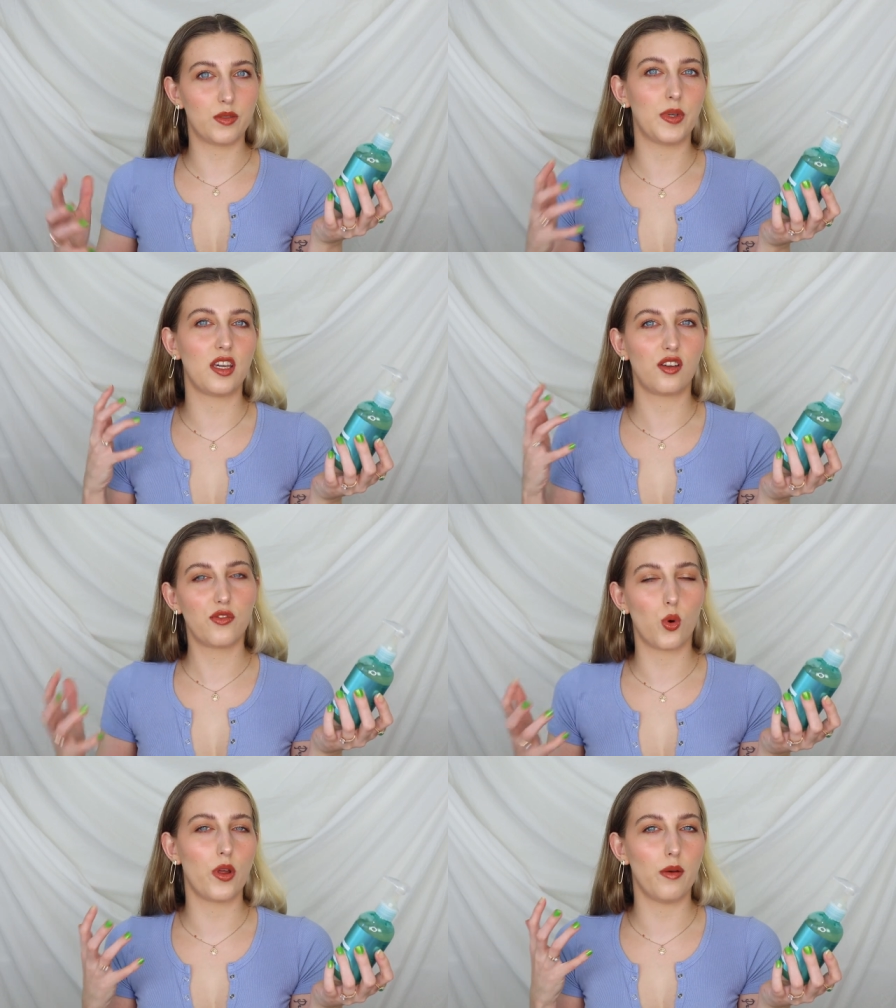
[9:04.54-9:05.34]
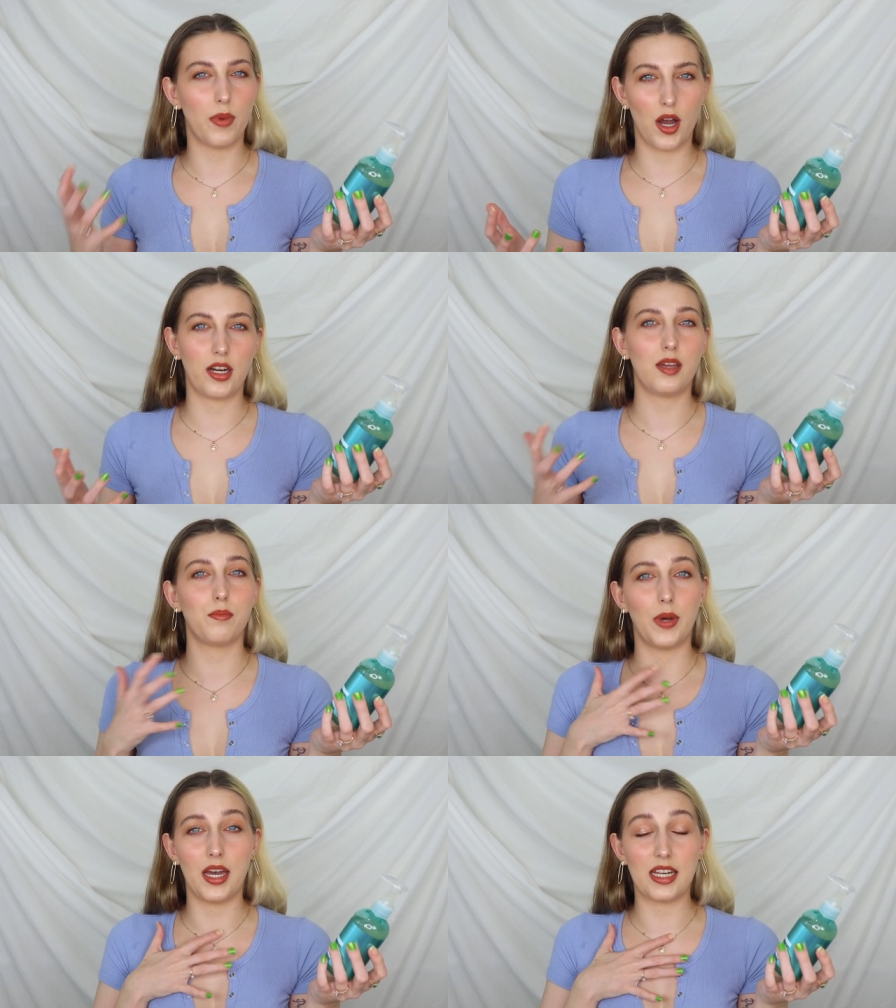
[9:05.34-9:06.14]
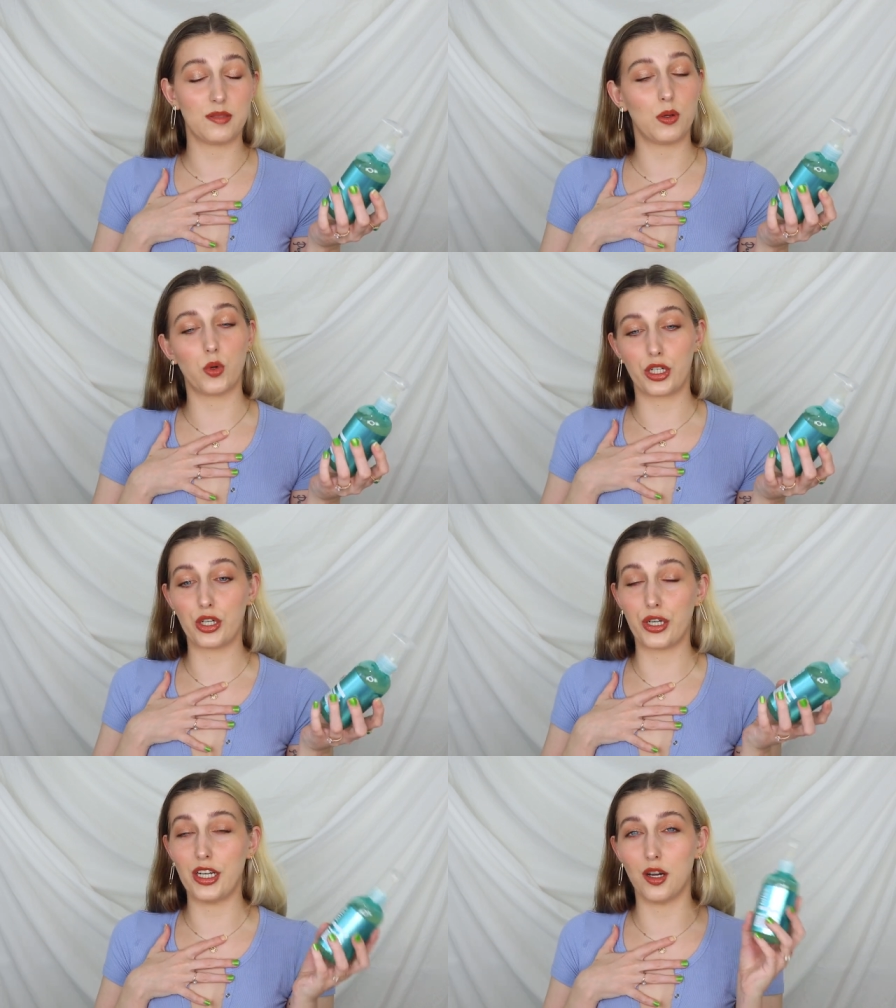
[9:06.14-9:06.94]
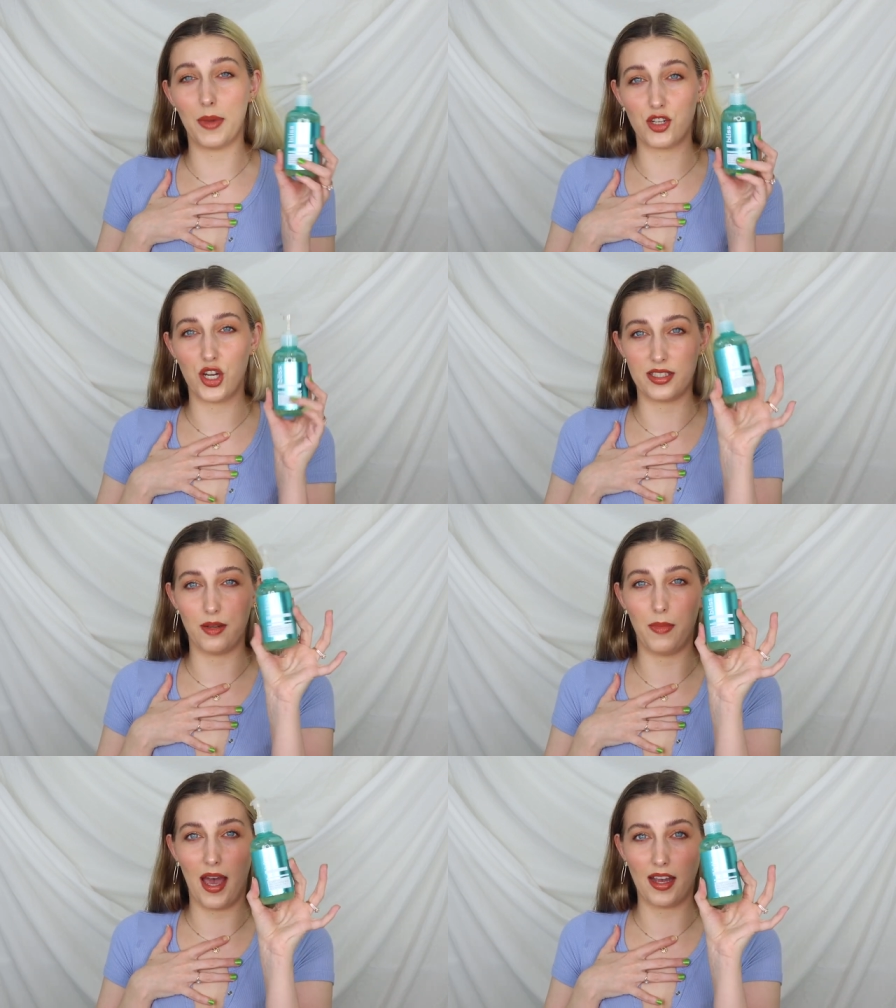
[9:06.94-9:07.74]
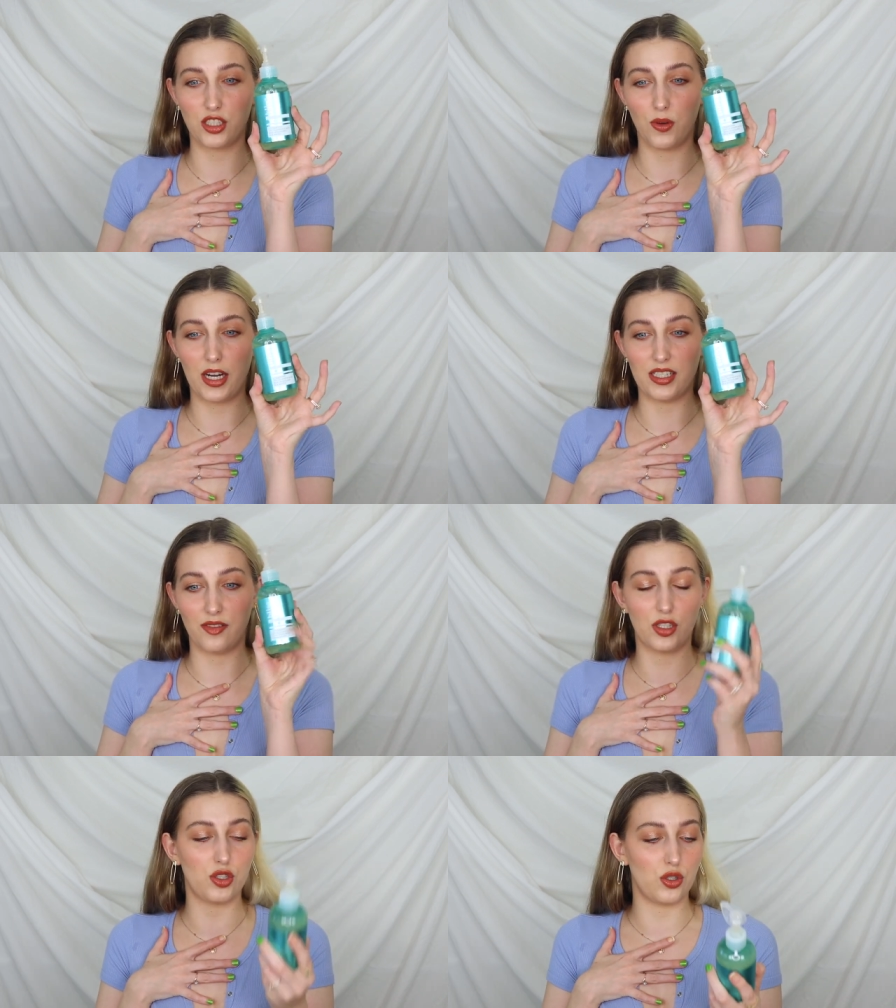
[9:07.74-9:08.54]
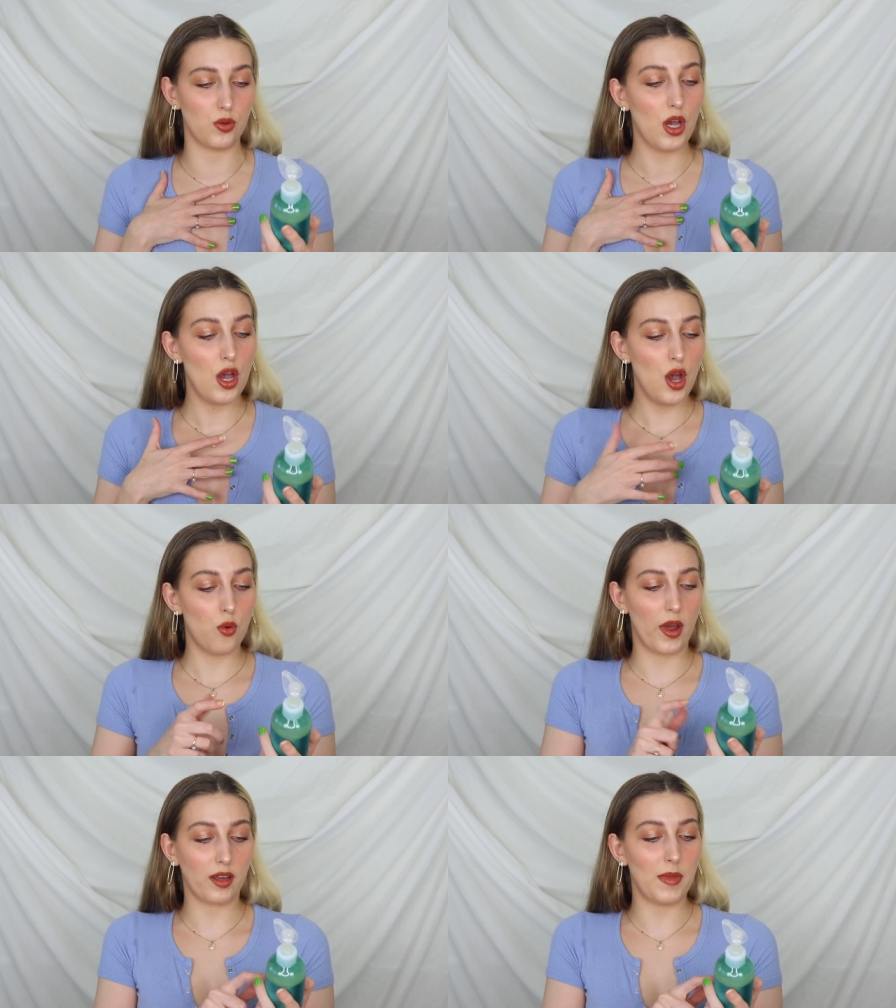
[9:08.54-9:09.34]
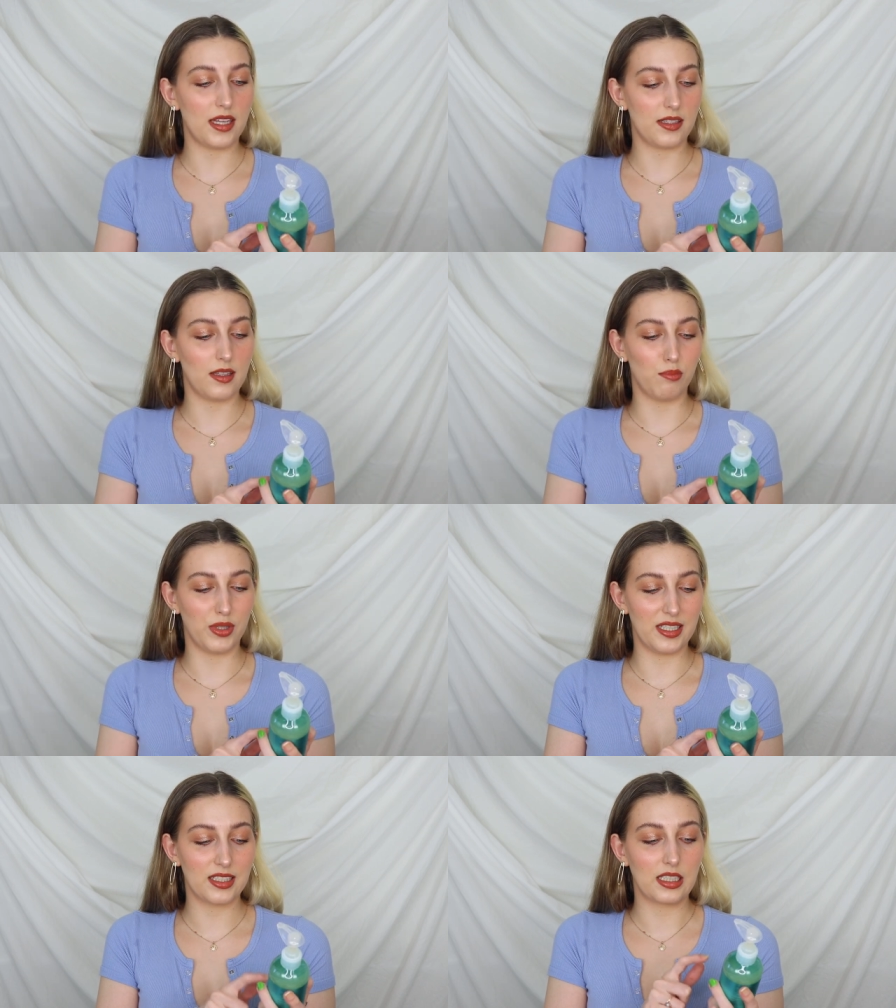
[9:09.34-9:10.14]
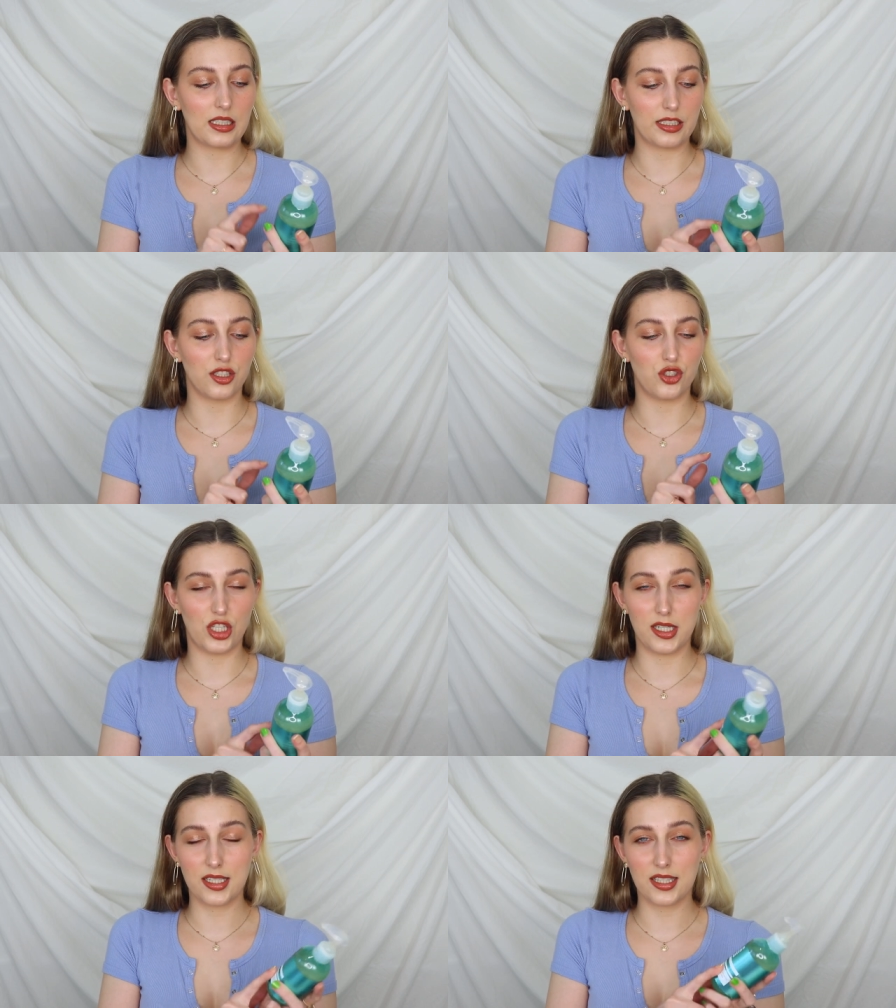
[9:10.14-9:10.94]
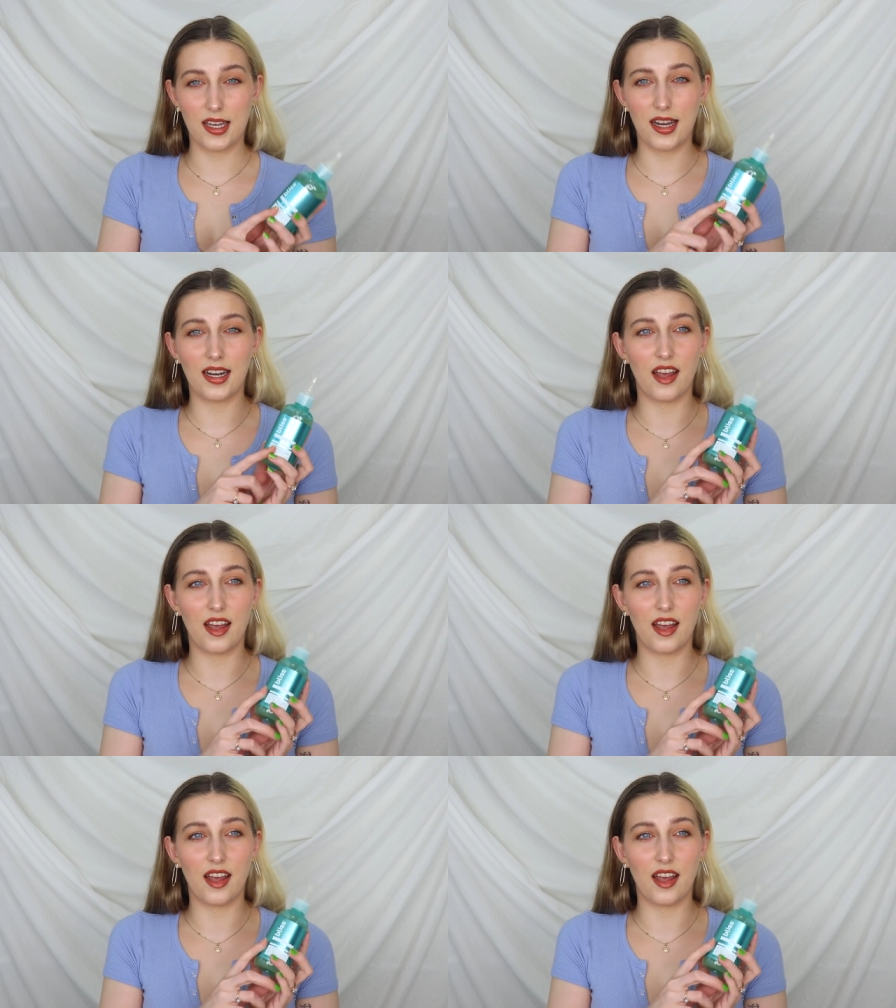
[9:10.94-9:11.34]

as being for the body, but it's been working great on my chest and back, so I definitely do recommend the Bliss Clear Genius line.